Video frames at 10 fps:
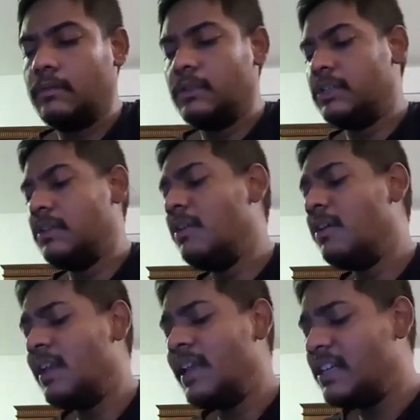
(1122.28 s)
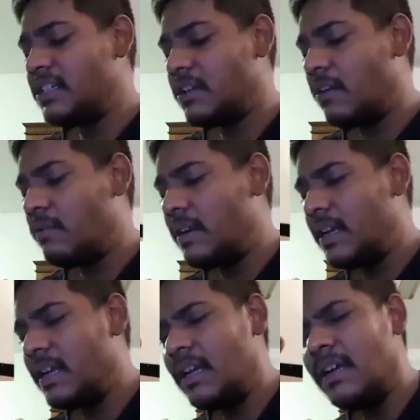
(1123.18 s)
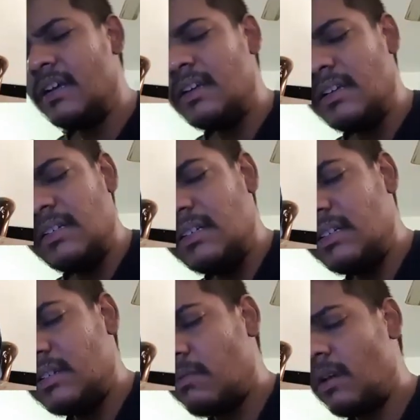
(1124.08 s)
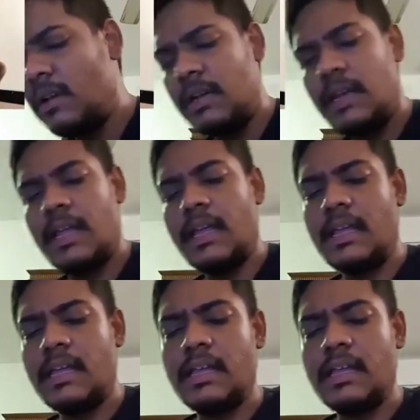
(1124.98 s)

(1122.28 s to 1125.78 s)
surely show wrinkles one day.